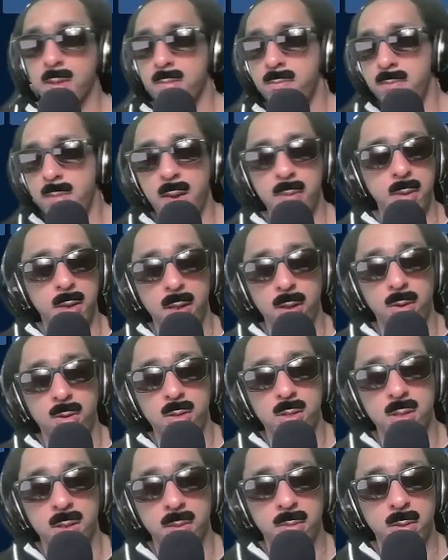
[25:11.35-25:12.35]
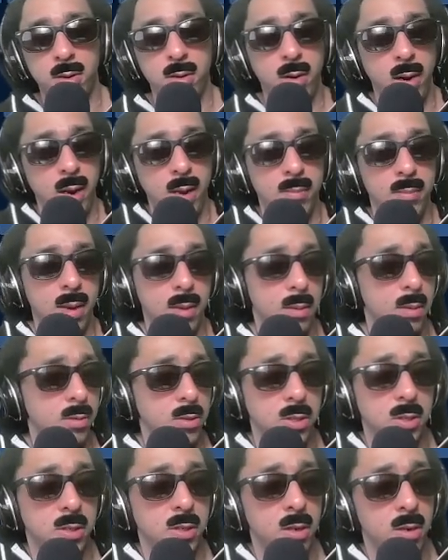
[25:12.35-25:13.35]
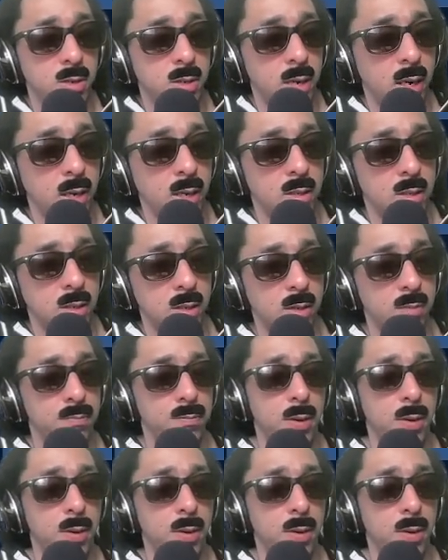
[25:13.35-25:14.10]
Maybe you learned something, or hey, maybe it was just entertaining to you.